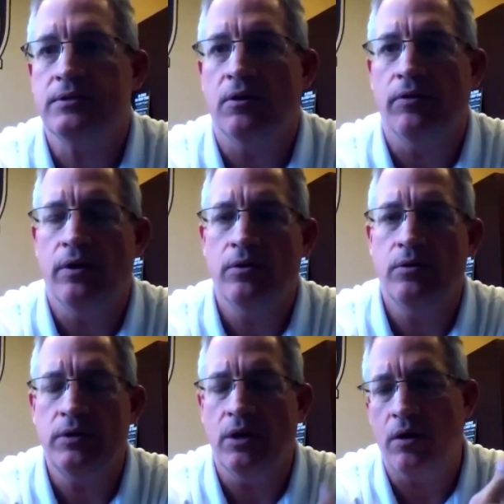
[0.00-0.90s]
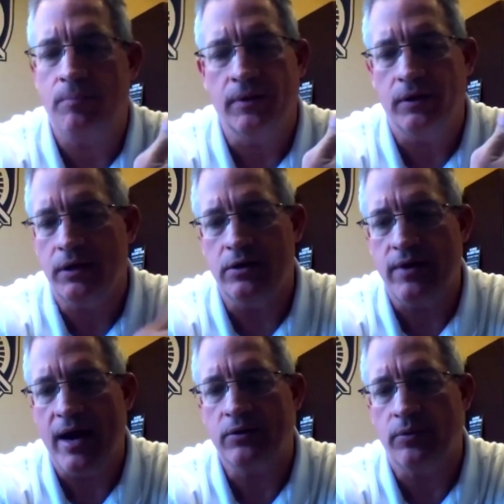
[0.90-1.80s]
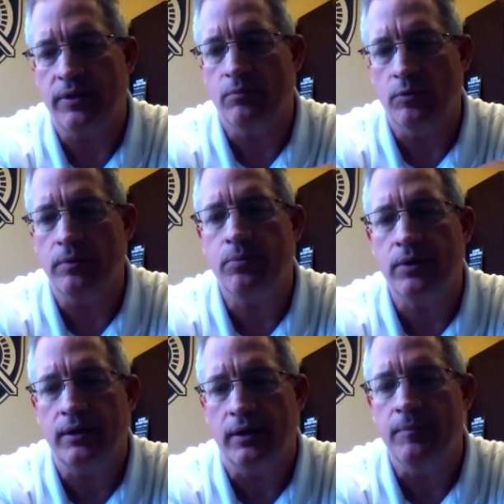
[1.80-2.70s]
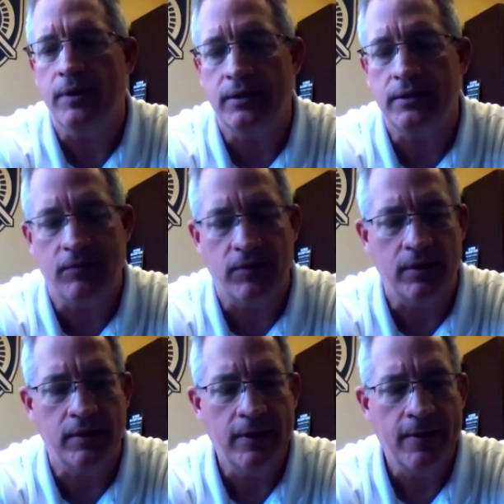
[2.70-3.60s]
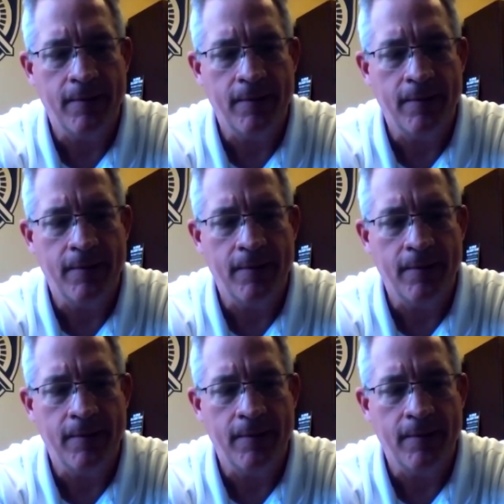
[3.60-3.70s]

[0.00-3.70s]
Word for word: Although you know our ability to interact with them will be pretty limited given